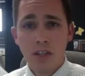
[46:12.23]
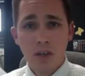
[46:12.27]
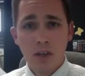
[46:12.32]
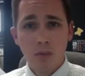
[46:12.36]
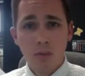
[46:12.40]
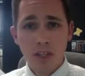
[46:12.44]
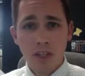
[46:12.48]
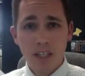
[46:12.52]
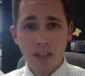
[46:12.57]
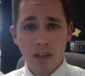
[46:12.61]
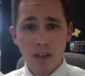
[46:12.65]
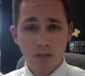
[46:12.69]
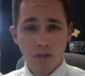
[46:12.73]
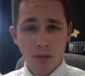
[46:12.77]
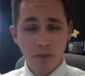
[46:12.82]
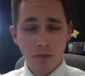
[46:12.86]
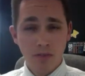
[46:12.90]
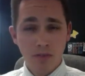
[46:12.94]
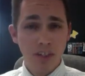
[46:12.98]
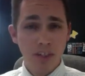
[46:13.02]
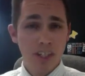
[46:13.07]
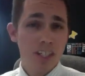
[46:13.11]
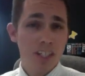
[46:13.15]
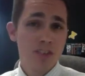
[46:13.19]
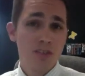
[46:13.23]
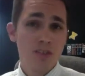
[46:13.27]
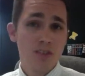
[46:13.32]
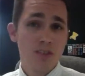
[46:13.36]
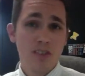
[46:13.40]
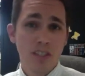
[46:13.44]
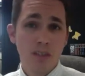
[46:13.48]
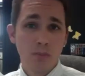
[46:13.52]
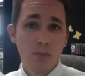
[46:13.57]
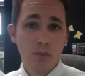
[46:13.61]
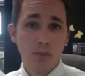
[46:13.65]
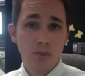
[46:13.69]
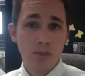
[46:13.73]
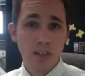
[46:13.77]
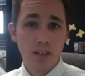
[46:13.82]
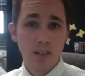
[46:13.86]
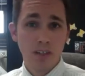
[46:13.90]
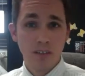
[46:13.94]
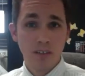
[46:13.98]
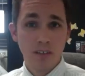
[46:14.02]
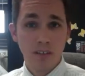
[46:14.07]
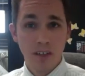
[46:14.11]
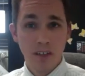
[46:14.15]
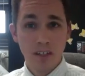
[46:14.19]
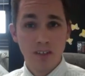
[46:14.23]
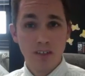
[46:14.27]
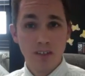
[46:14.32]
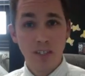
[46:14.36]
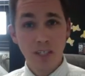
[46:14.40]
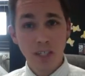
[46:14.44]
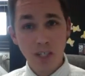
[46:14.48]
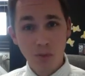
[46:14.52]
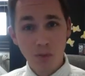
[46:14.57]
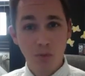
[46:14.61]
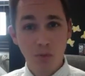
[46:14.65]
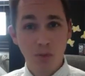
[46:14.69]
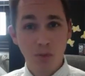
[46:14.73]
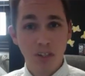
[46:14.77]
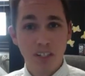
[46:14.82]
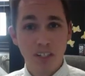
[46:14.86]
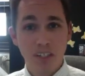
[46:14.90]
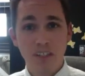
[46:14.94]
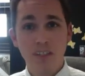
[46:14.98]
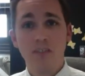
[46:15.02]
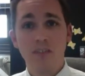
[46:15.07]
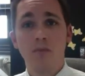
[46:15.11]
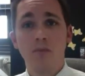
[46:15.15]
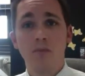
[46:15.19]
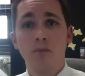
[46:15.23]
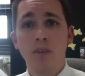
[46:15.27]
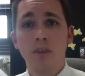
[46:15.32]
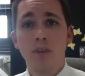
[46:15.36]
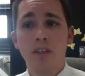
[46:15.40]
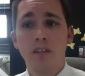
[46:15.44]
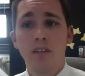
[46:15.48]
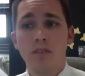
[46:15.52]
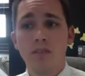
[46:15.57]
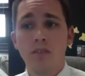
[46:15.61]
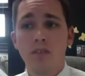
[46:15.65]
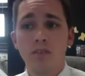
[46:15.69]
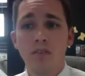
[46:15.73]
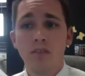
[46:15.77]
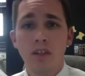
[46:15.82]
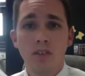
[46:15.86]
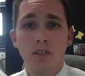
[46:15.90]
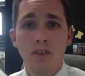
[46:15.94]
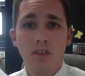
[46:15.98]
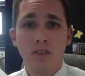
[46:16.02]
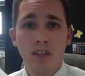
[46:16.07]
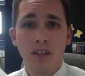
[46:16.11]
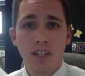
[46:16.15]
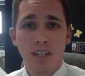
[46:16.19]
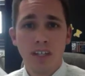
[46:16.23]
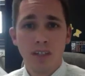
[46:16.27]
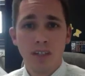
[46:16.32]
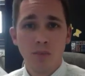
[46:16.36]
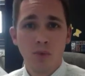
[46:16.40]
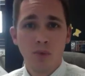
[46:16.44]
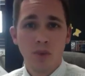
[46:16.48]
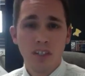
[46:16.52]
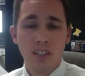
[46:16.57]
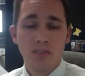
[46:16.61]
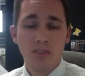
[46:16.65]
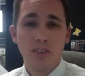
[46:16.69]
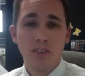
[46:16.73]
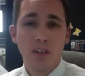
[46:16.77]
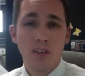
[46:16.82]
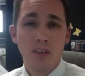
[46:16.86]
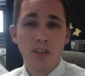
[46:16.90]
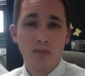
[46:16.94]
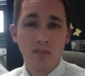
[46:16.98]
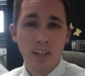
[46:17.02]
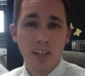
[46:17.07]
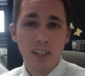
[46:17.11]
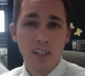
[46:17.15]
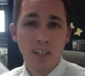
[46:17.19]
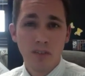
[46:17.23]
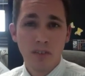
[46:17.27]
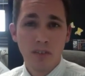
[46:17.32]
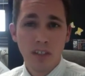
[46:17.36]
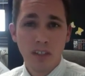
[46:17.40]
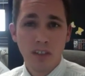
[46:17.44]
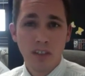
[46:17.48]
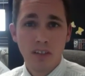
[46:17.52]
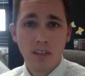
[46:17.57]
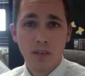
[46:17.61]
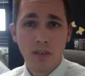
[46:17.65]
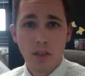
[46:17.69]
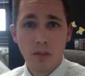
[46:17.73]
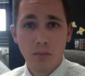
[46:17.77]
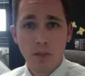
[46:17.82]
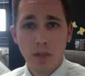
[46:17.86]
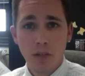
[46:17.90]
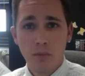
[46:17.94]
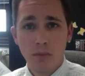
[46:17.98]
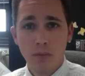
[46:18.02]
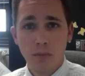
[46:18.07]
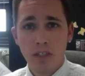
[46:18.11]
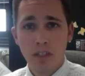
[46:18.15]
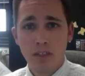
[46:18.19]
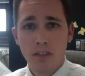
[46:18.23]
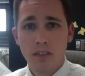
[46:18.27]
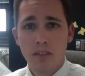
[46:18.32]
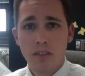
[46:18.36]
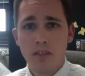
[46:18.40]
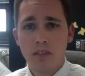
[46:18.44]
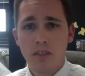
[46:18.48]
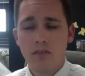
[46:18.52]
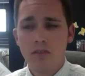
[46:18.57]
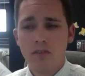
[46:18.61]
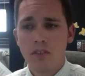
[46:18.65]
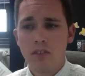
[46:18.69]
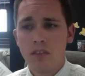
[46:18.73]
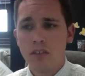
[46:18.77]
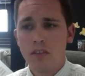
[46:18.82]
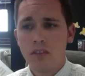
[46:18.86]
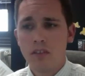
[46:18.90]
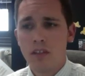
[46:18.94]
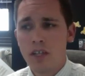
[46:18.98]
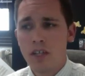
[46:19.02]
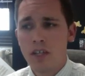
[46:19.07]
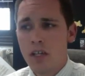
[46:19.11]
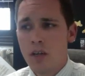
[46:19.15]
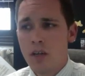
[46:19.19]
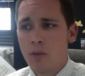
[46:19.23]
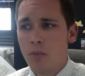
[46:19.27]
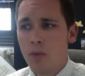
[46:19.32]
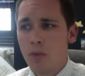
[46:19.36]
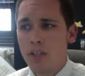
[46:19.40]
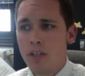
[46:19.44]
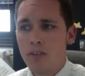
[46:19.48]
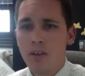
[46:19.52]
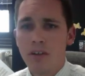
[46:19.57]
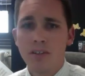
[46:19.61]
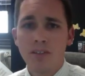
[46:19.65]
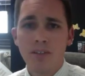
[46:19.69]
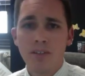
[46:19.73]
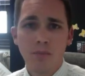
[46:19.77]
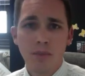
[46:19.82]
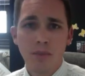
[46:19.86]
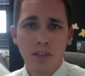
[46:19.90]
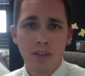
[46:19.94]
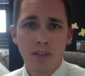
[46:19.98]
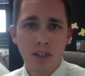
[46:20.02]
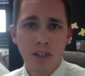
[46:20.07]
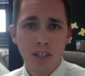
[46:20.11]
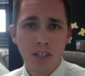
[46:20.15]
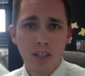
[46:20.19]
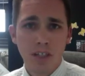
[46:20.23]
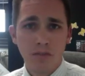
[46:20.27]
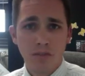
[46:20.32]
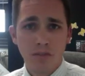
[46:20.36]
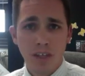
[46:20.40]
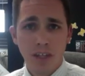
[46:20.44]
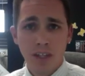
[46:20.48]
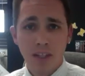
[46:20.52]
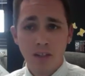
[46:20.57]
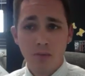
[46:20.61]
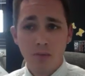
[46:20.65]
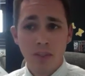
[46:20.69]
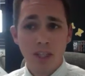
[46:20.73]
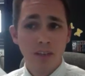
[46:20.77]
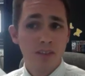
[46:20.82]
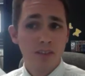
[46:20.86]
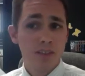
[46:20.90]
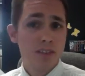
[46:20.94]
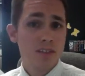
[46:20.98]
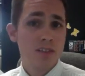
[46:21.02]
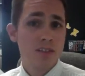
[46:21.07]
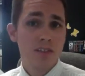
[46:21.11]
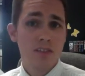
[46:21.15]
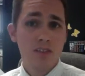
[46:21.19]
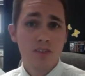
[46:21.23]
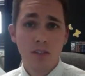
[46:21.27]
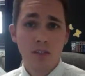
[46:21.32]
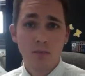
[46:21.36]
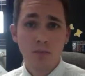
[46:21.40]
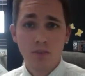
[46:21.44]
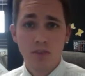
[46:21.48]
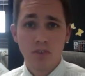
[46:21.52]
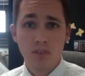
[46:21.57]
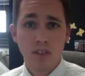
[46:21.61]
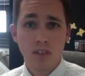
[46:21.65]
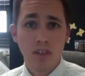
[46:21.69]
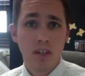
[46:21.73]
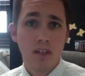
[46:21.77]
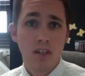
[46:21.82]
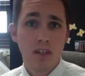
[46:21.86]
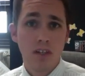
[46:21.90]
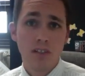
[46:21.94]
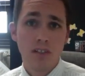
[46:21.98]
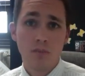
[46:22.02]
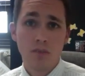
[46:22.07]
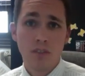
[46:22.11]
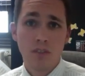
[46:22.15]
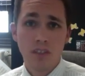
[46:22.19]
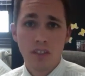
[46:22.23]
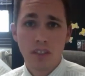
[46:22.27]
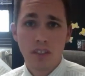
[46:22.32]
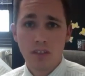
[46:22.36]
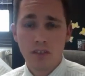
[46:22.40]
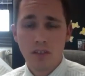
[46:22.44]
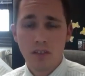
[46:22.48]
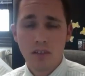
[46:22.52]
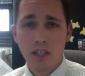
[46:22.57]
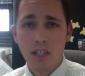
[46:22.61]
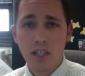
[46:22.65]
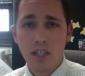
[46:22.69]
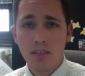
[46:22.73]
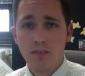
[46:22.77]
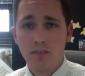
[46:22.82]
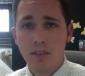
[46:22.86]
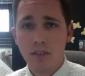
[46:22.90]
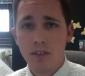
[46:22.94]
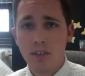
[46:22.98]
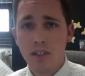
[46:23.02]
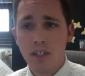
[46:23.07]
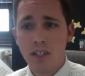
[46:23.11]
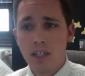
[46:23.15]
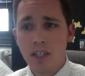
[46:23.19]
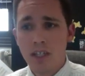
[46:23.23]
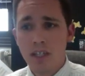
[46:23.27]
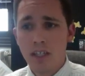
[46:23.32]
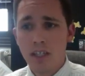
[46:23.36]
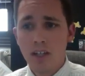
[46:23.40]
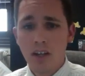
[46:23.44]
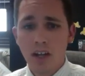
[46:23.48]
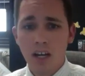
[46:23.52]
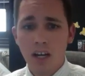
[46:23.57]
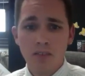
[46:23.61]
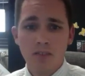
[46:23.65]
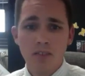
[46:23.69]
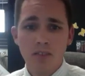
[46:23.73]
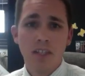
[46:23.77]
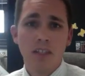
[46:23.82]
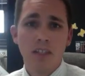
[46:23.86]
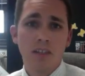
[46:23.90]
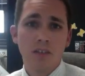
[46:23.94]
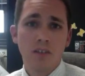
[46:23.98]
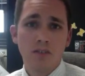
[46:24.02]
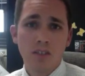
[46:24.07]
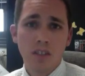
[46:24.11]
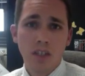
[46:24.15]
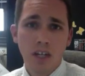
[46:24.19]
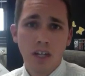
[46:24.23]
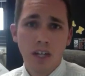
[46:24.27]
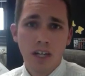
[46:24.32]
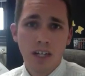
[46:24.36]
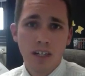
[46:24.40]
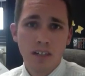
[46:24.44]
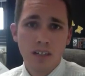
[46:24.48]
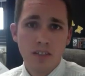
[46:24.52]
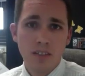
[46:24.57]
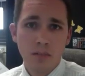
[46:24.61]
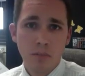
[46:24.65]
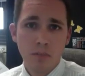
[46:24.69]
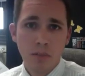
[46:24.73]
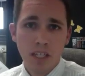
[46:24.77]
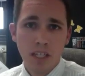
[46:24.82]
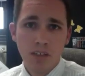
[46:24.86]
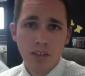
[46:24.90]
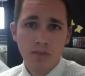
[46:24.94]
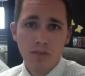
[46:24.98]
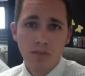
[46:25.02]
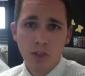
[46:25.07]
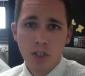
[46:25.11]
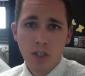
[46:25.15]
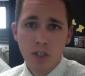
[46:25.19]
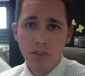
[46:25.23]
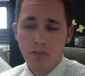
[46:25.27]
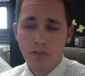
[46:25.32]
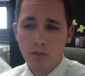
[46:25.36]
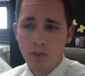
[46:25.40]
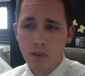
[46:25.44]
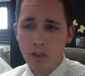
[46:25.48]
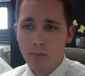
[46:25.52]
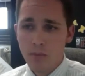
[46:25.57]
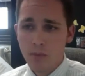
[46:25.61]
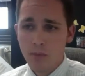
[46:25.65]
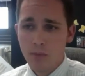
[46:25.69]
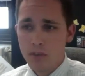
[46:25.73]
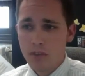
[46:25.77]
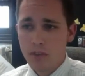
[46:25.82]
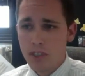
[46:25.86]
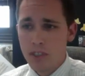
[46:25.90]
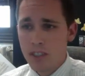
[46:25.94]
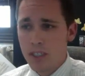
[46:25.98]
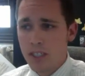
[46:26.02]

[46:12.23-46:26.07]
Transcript: we, from a financial standpoint, on the sticker price, we certainly look like a more difficult value than some of the public institutions. But you also may look at the fact that we have assistantships or scholarships and things to offer that offset those costs and make it very affordable.